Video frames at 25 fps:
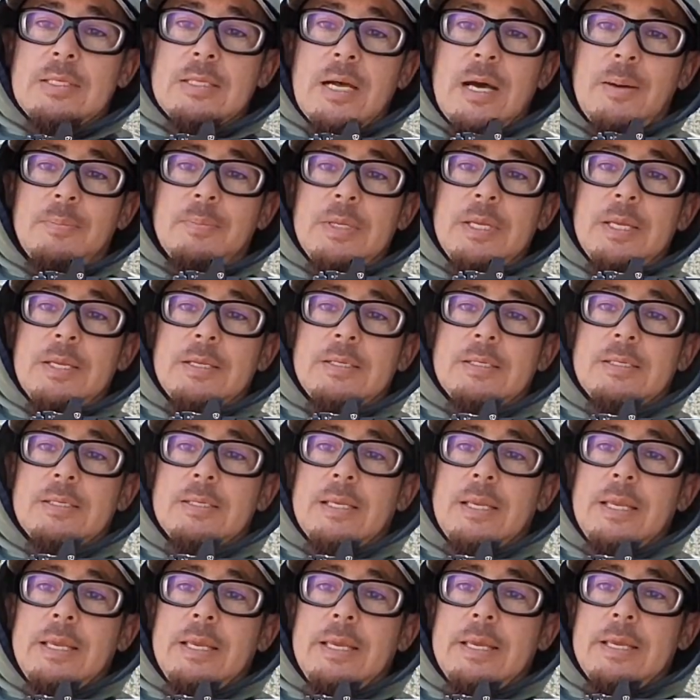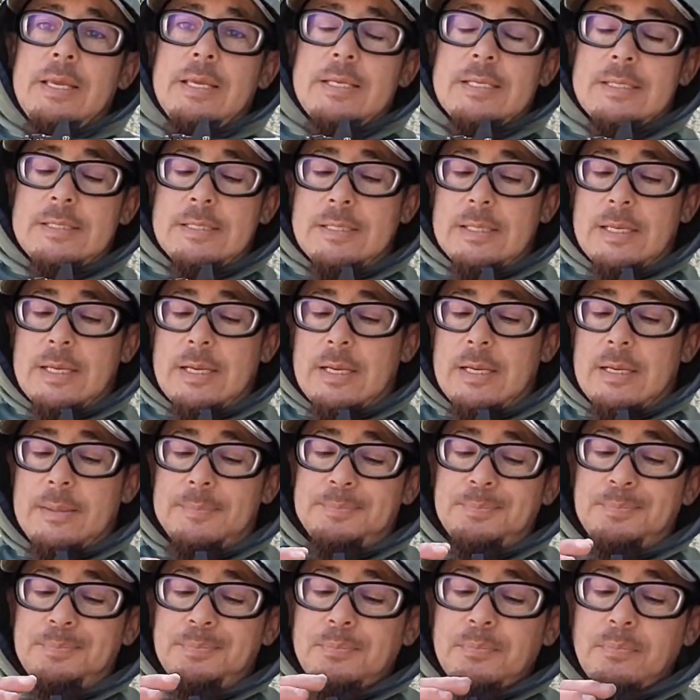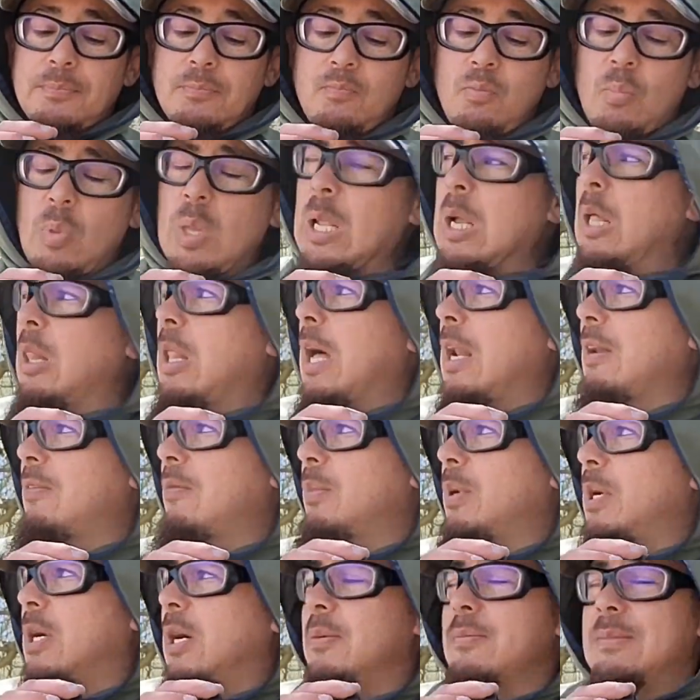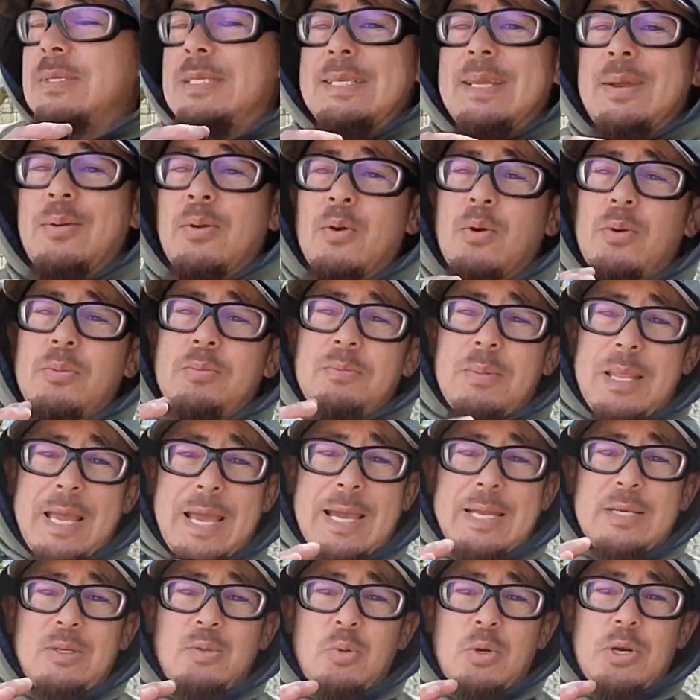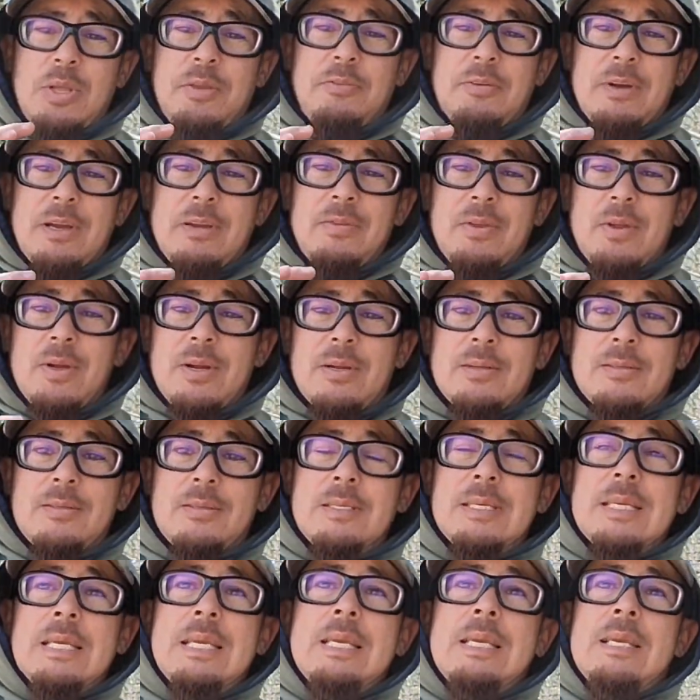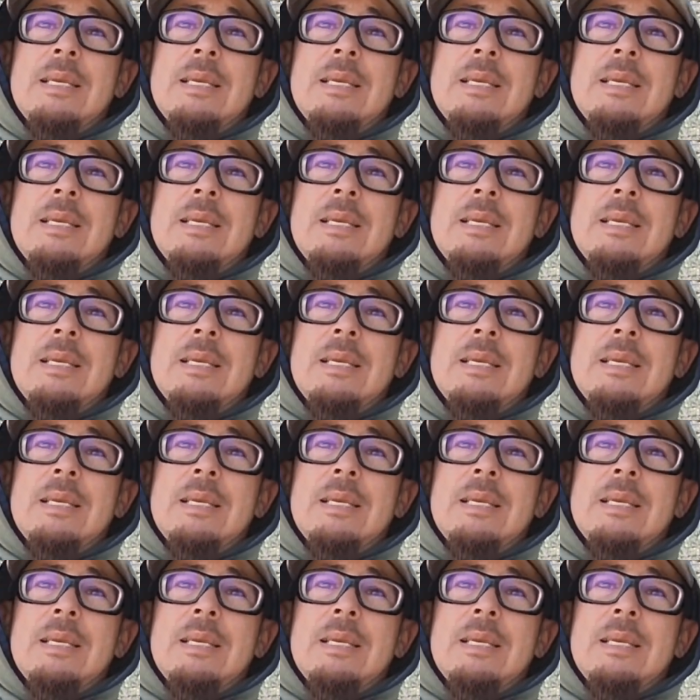these optics is a lot of them come zeroed at 25 yards.